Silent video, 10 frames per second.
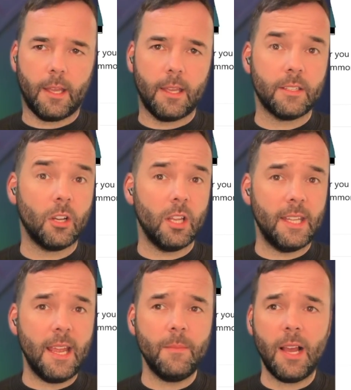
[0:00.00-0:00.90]
got a
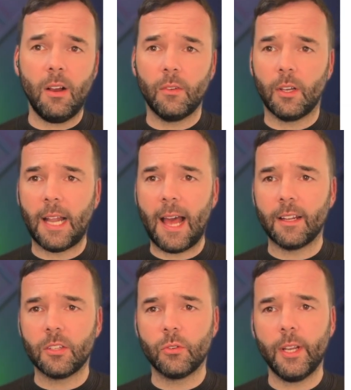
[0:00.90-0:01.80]
name now. I'm going to add
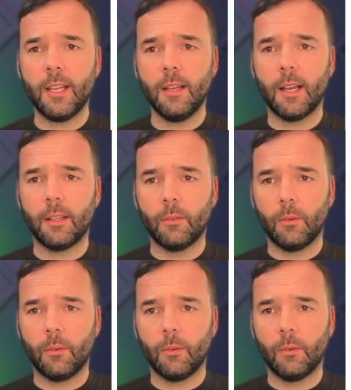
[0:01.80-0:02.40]
a trigger